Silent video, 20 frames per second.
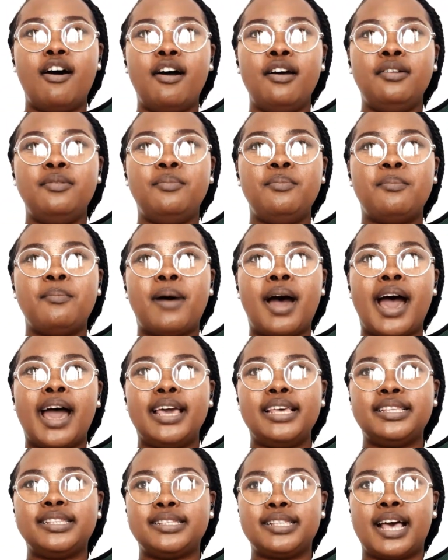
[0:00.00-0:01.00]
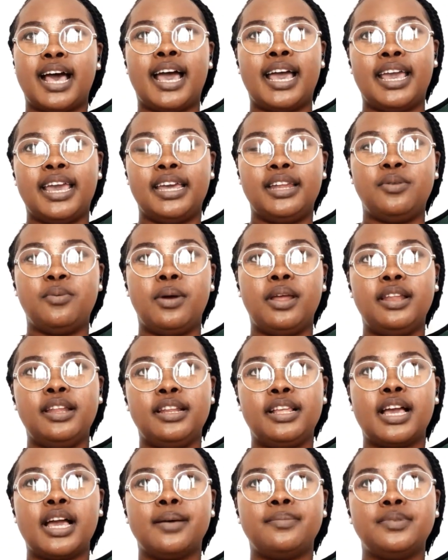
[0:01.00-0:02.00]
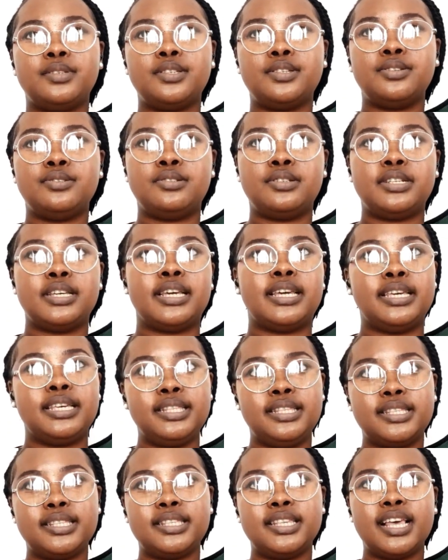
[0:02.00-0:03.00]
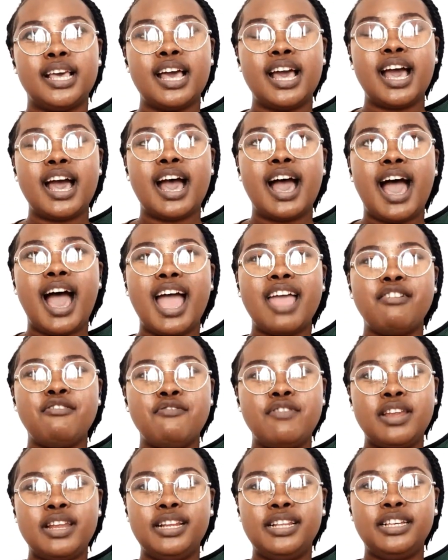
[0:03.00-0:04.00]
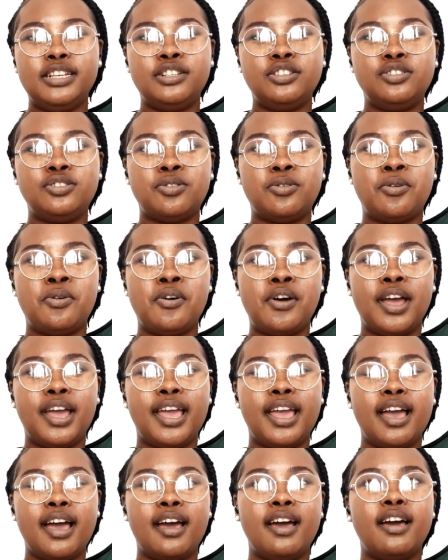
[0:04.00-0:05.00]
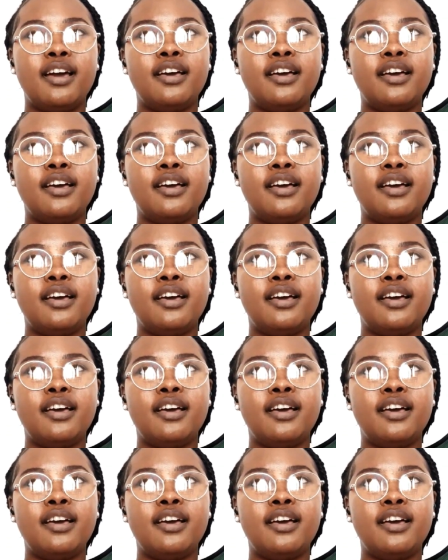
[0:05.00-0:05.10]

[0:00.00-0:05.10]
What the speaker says: on my side, when it comes to dates, I really enjoy